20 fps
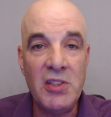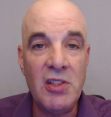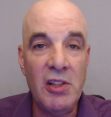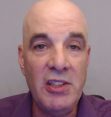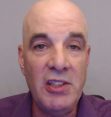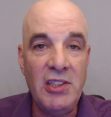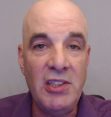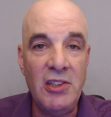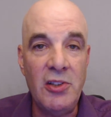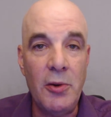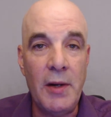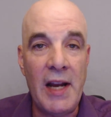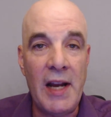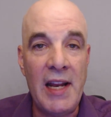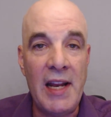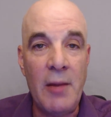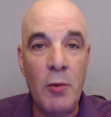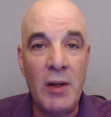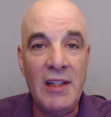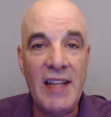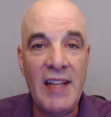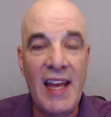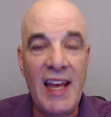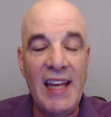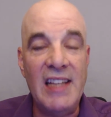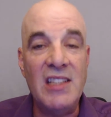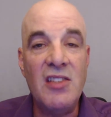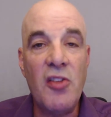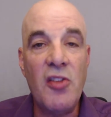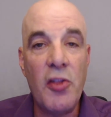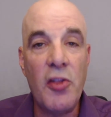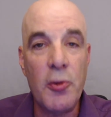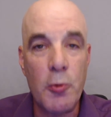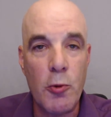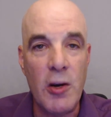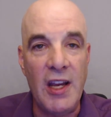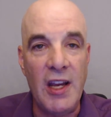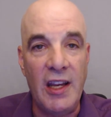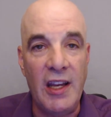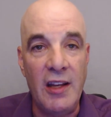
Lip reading: to listen to in any one day is 3.